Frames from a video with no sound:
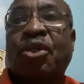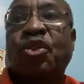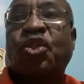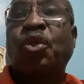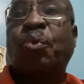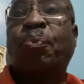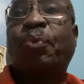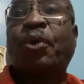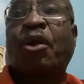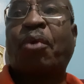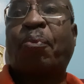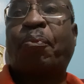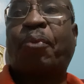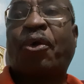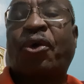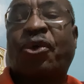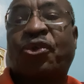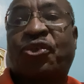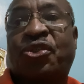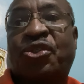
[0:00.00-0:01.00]
to
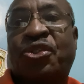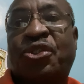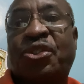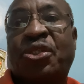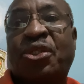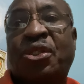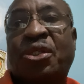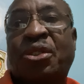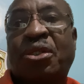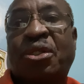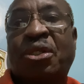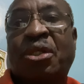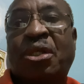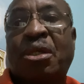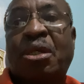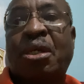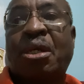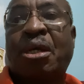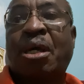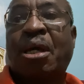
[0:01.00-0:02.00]
propose
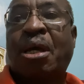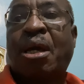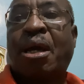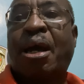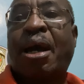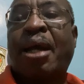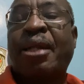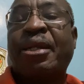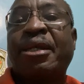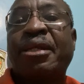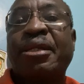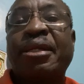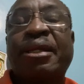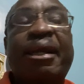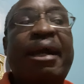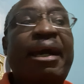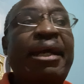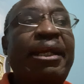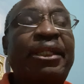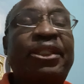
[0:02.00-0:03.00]
and
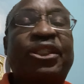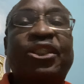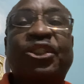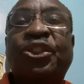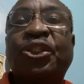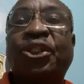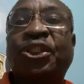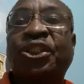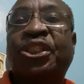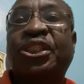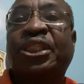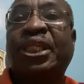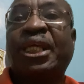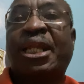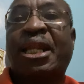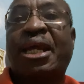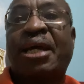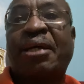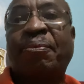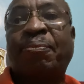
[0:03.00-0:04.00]
encourage George
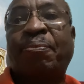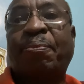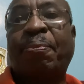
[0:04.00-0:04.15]
Seda